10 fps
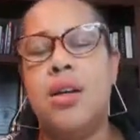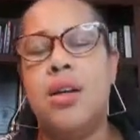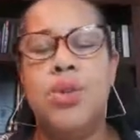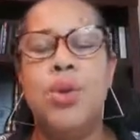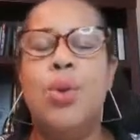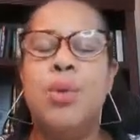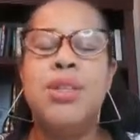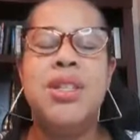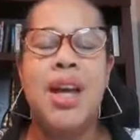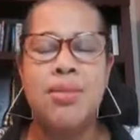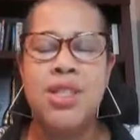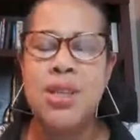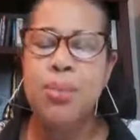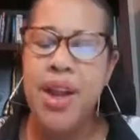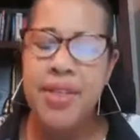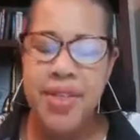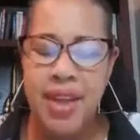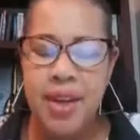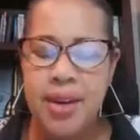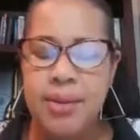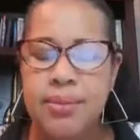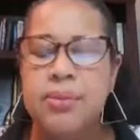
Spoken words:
Do it one more time. Deep breath in